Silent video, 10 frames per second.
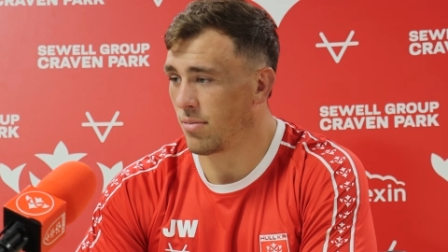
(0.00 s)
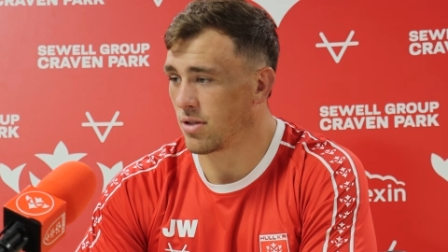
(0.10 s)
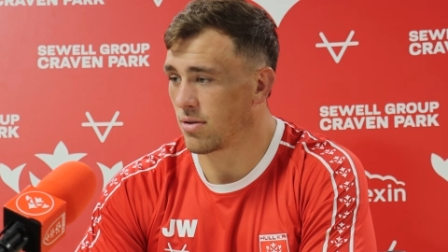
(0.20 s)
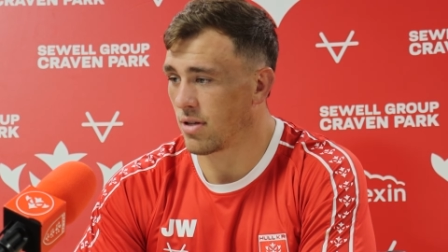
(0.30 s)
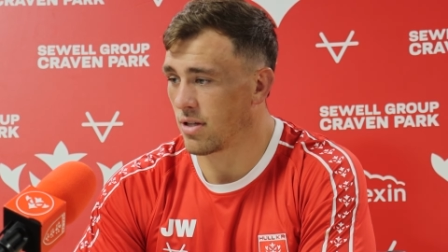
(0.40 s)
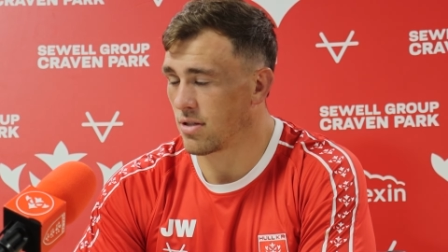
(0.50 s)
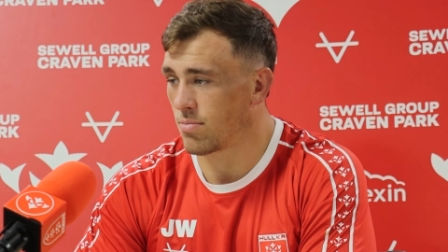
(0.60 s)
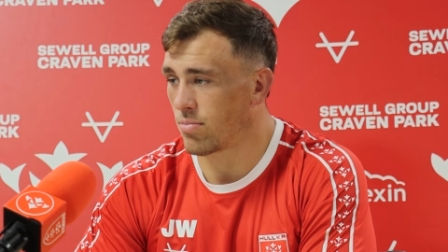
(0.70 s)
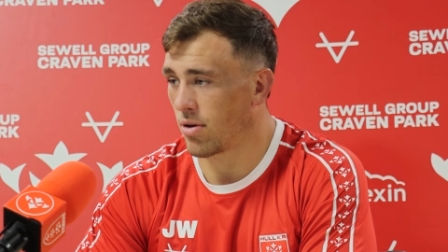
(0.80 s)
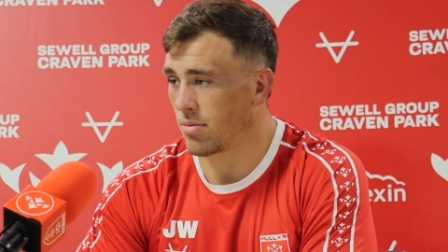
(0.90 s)

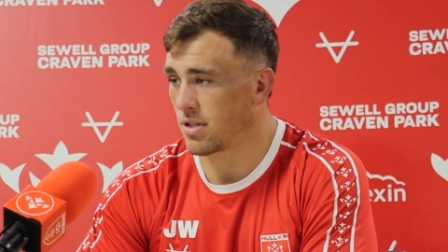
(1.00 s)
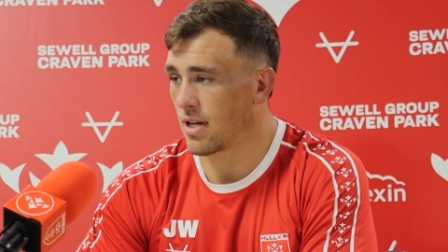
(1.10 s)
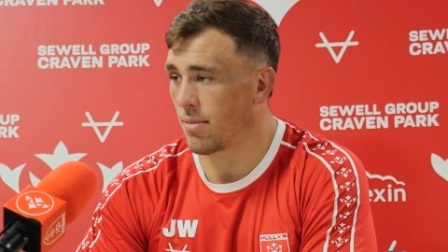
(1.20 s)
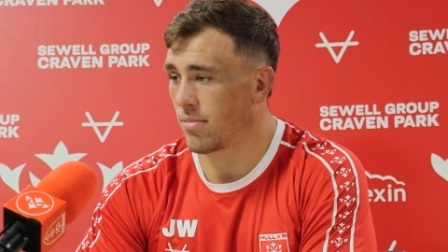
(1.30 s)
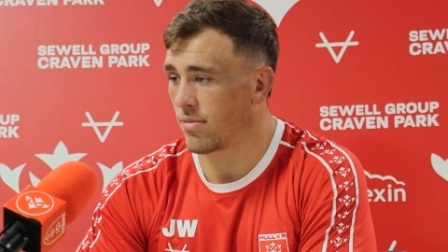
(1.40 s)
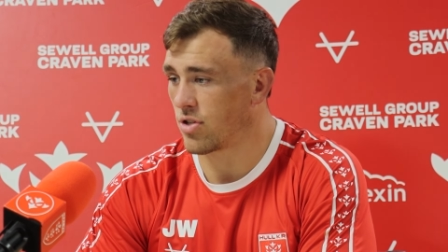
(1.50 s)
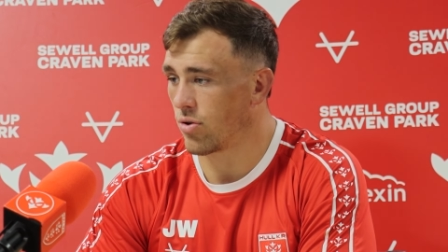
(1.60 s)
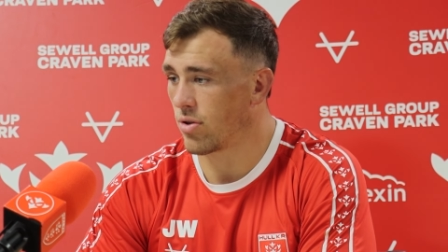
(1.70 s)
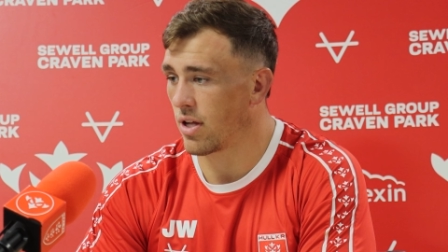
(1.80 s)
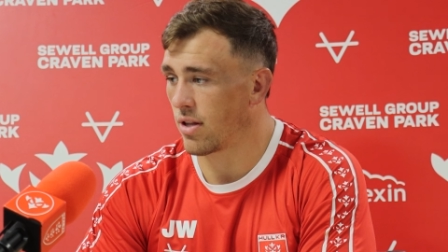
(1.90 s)
is probably something
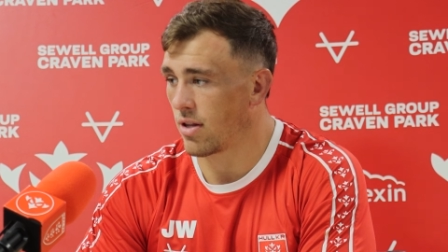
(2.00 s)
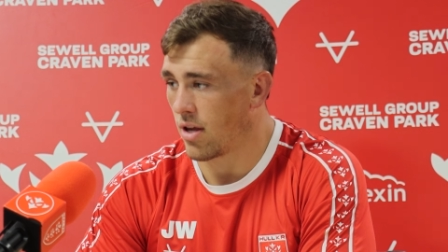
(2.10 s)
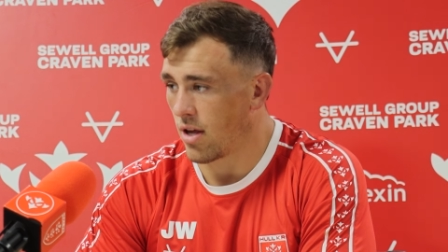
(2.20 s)
too that